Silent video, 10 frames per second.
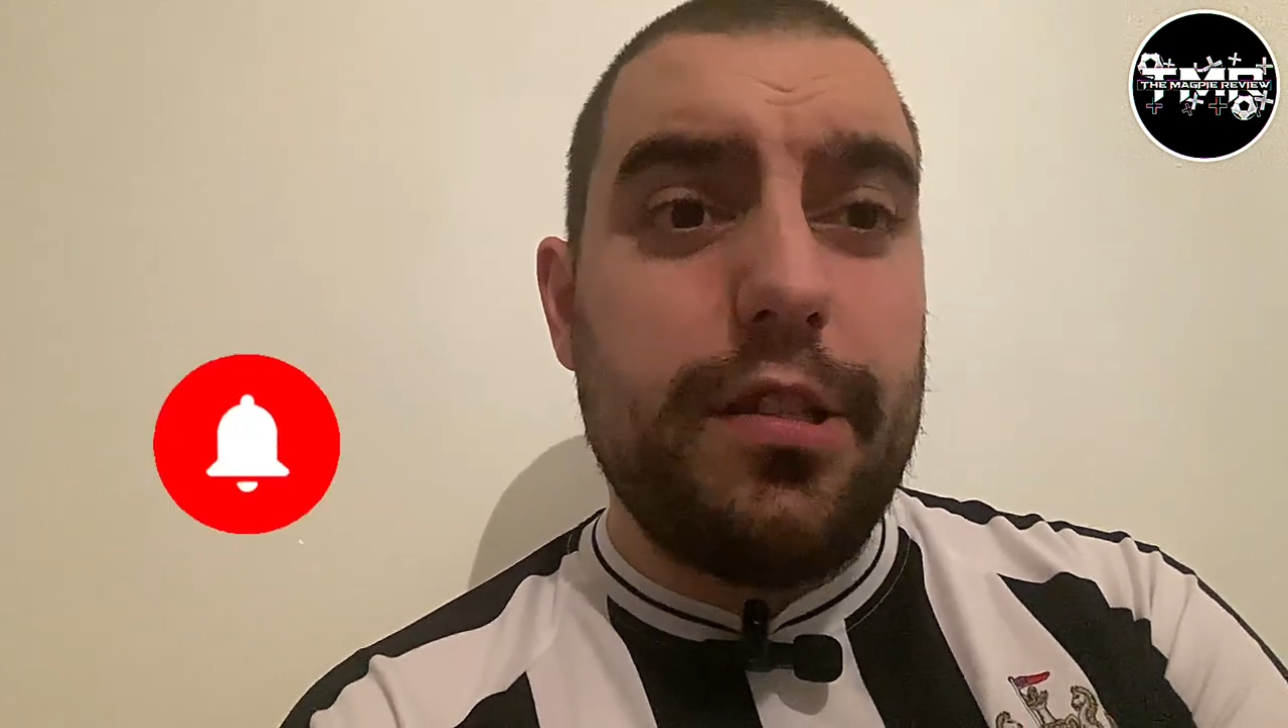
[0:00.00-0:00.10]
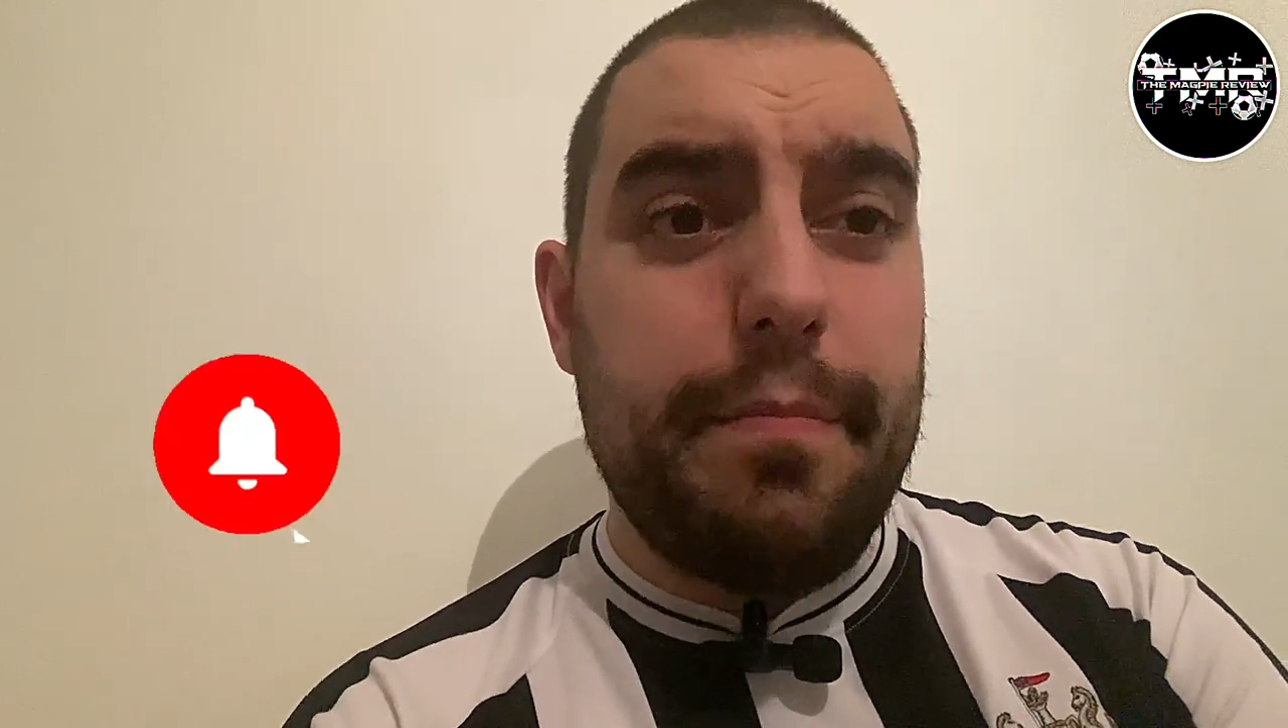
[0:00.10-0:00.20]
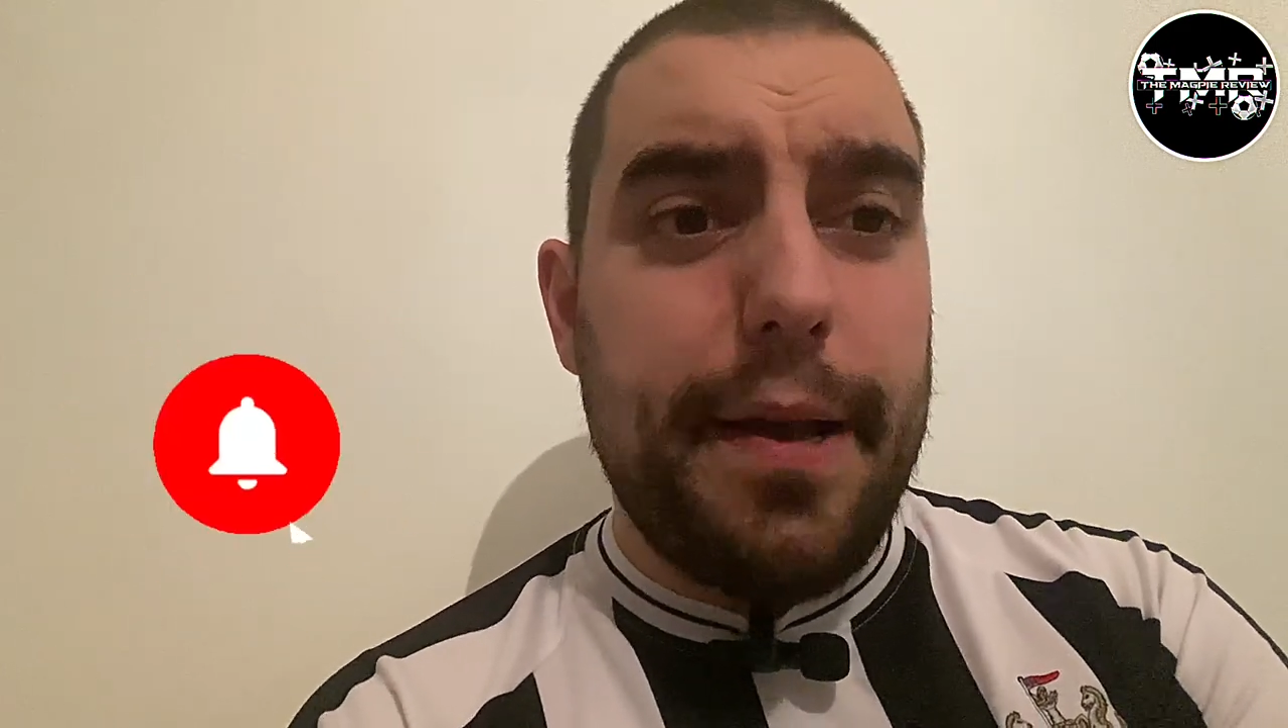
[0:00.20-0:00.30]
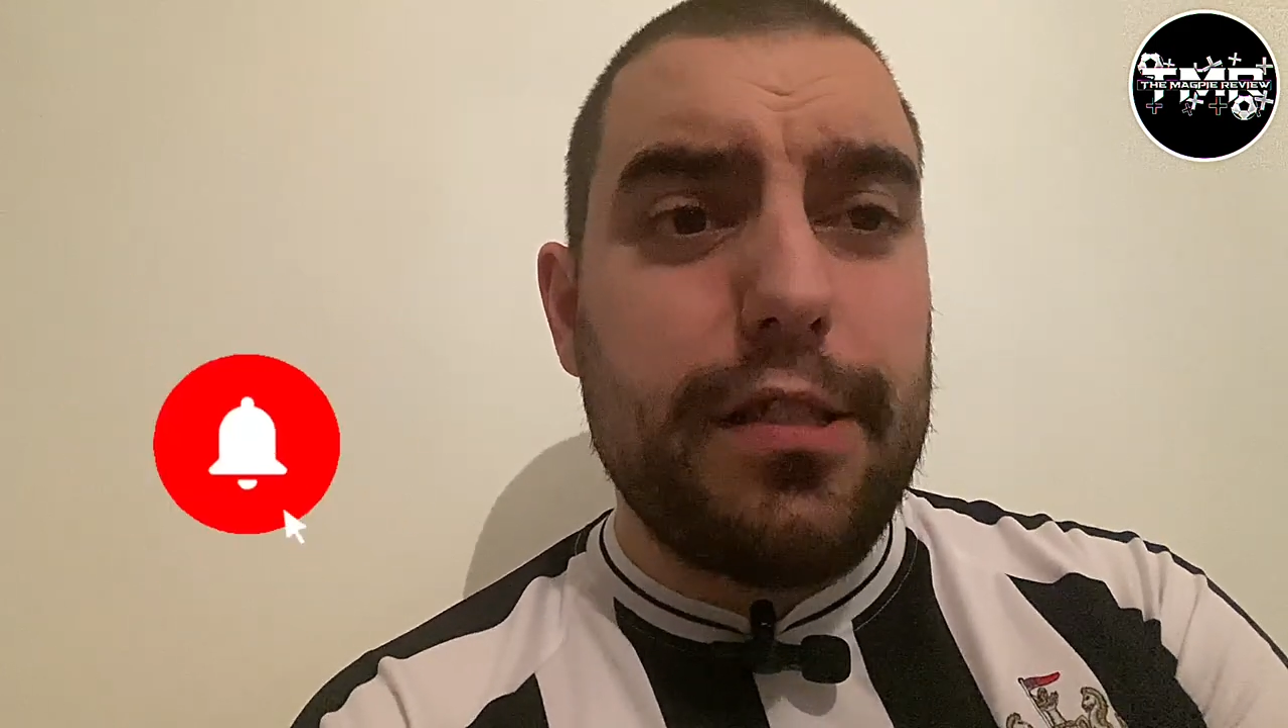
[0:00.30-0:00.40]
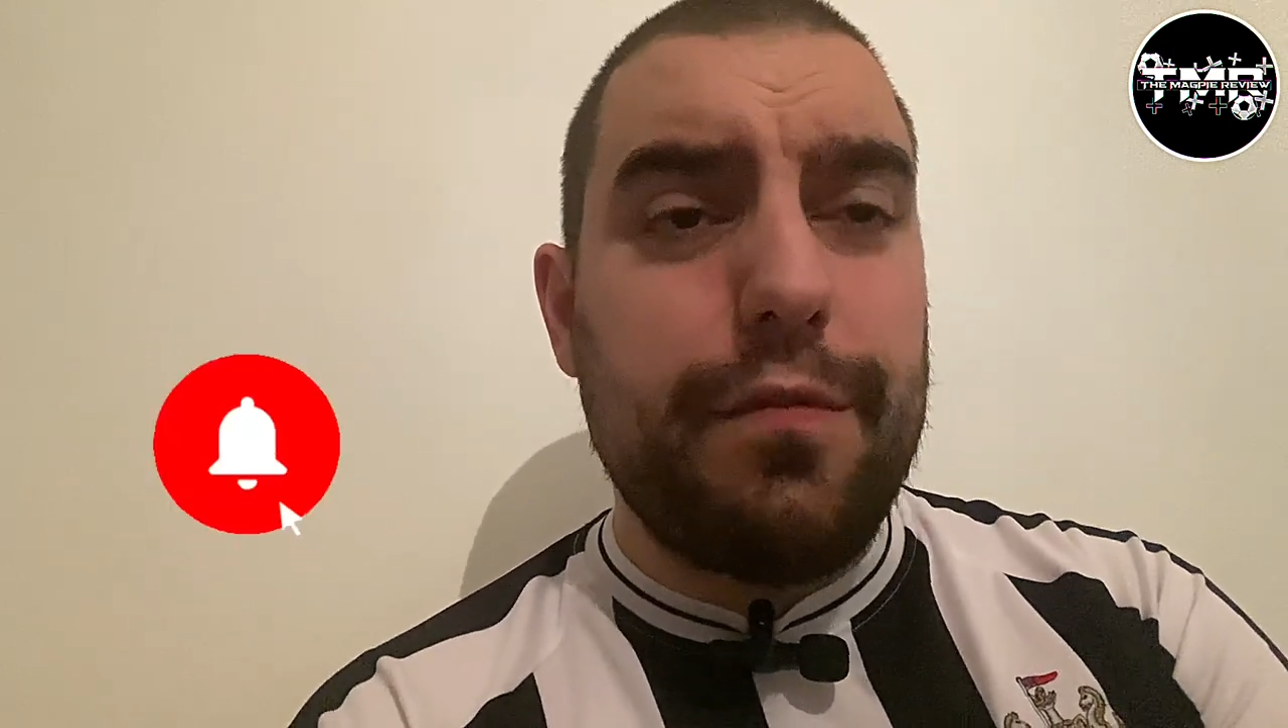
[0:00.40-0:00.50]
is a
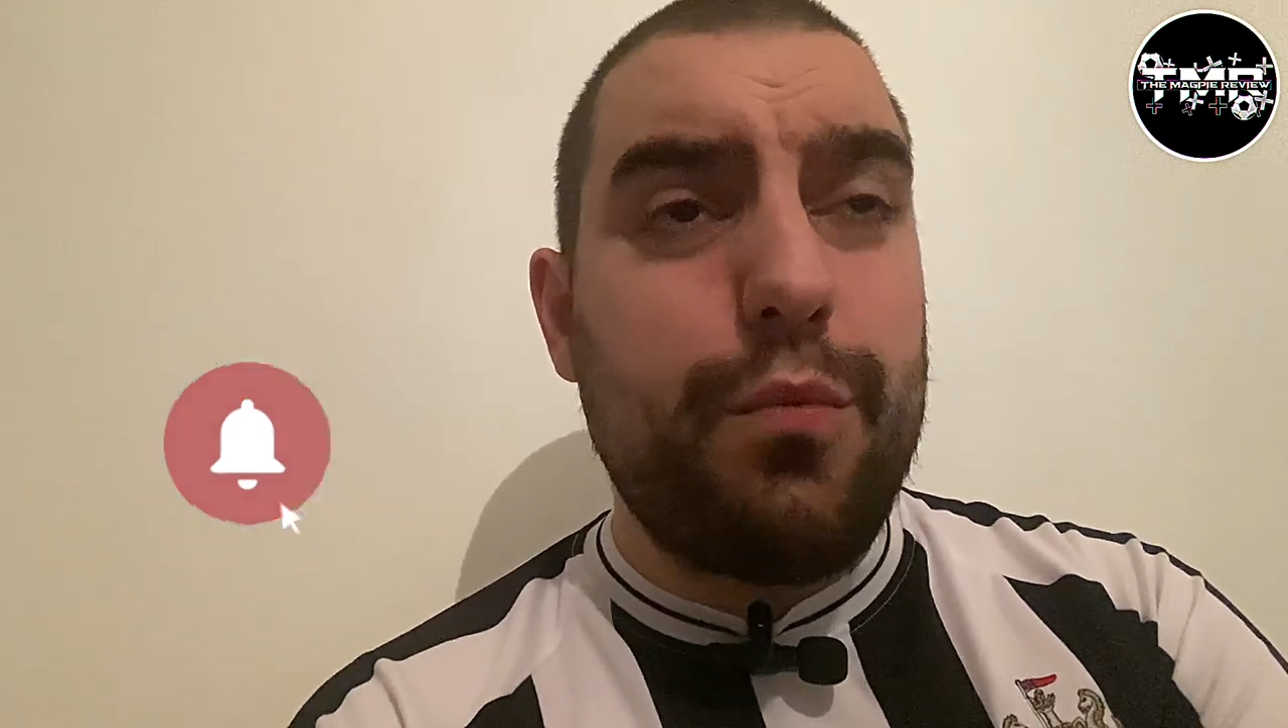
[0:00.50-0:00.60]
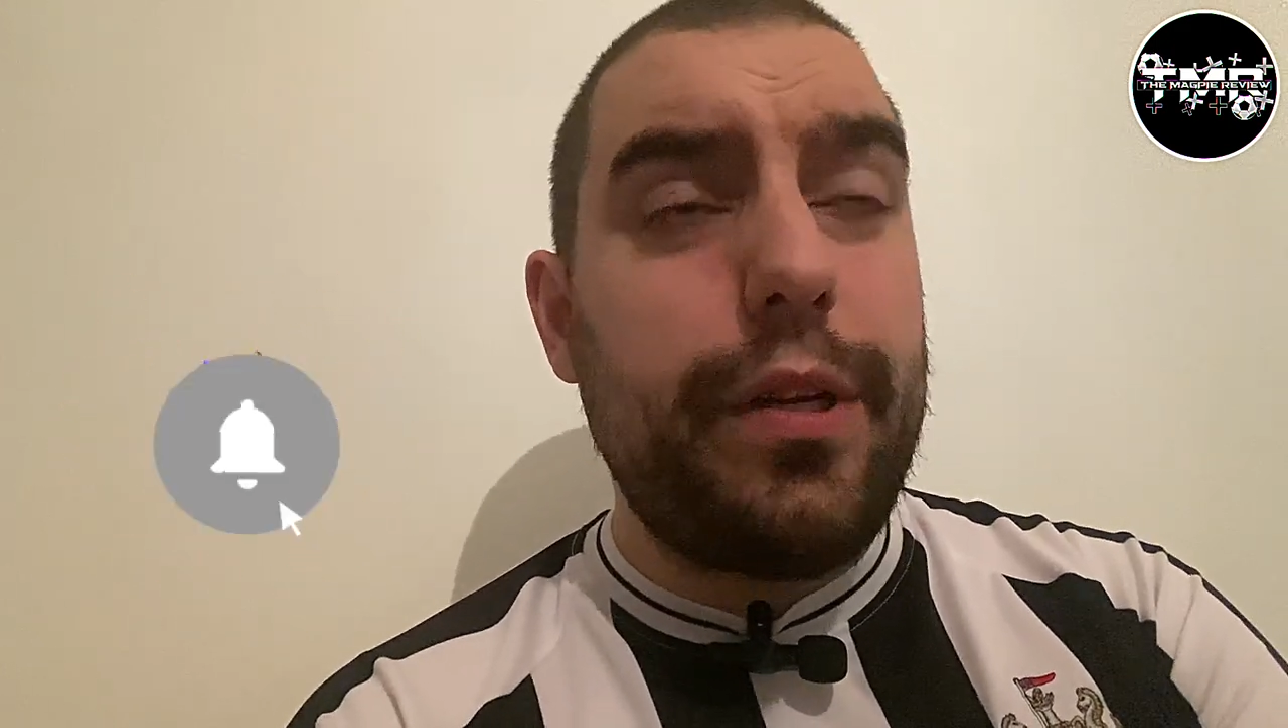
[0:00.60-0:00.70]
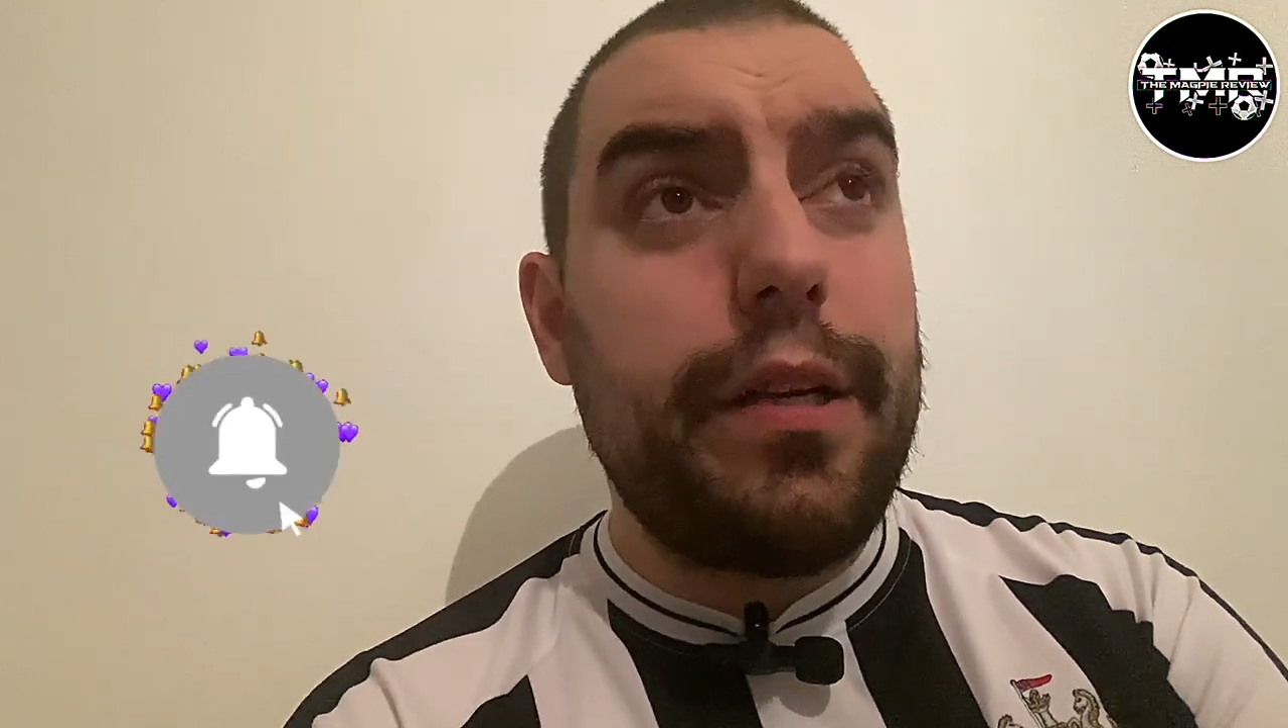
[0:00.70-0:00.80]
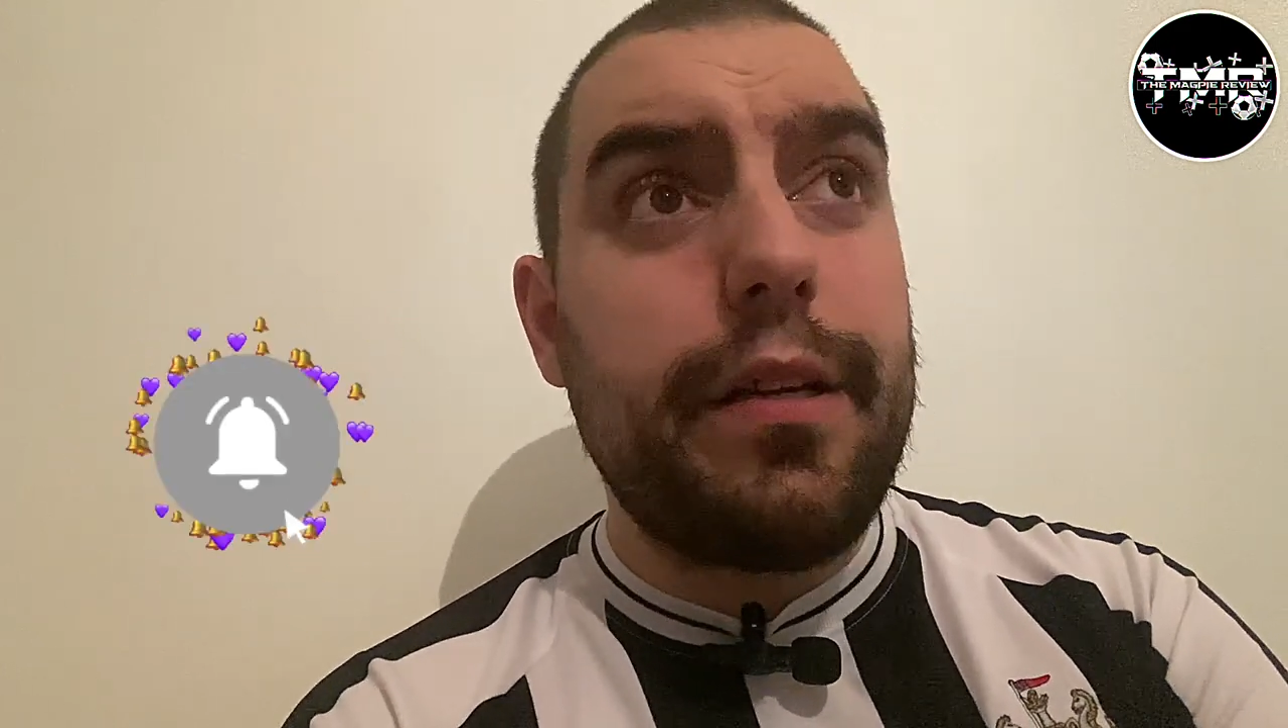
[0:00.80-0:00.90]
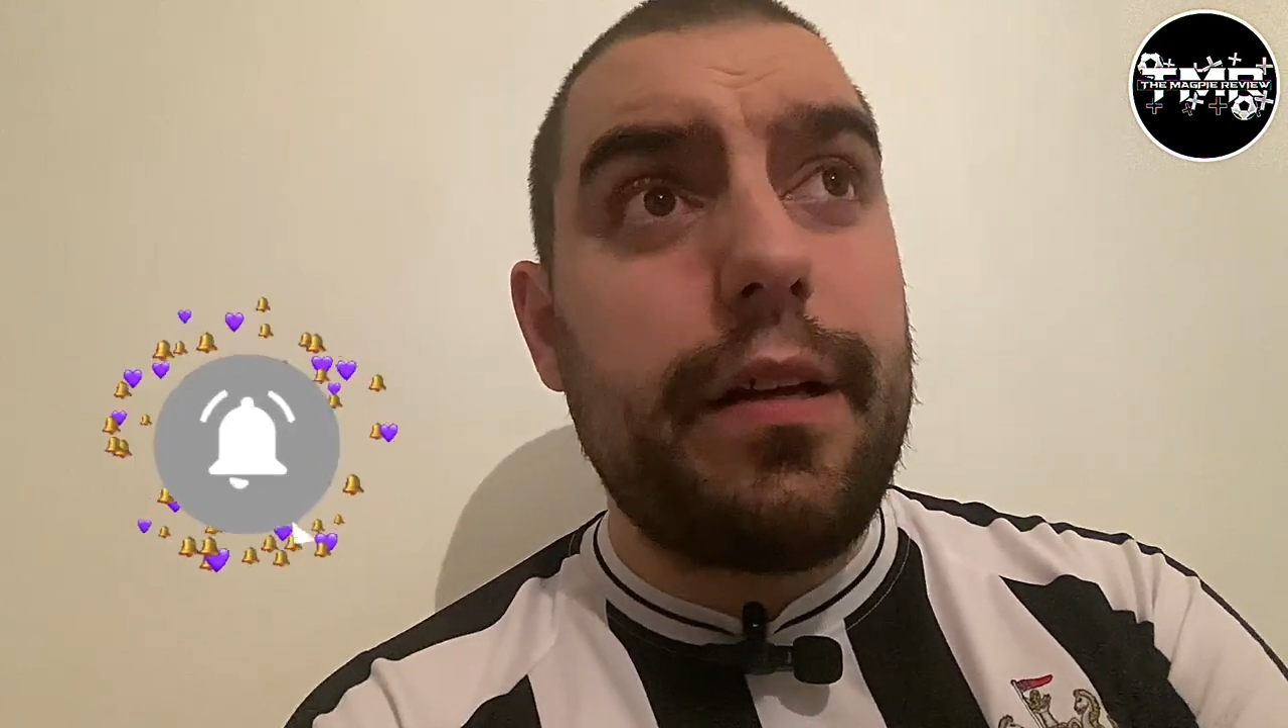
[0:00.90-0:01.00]
massive week.